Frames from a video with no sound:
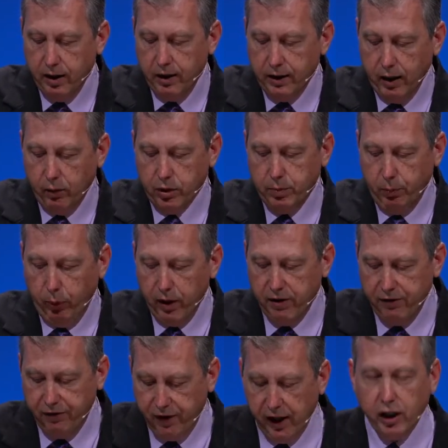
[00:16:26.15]
that was
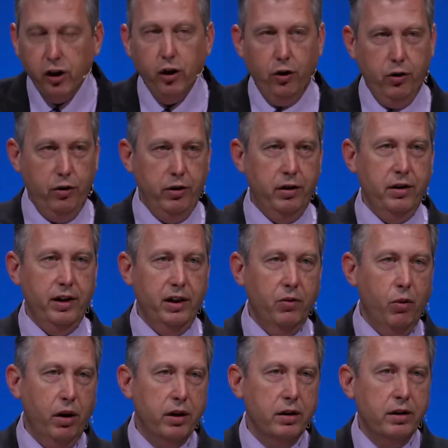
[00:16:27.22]
prefigured in
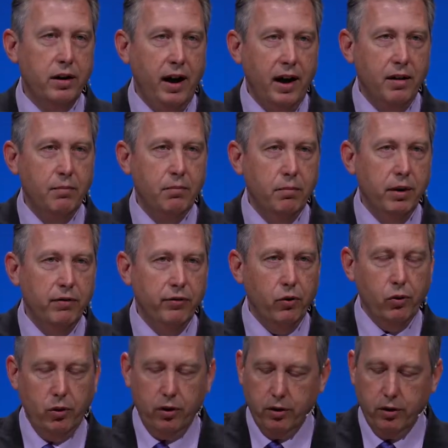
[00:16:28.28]
what came before.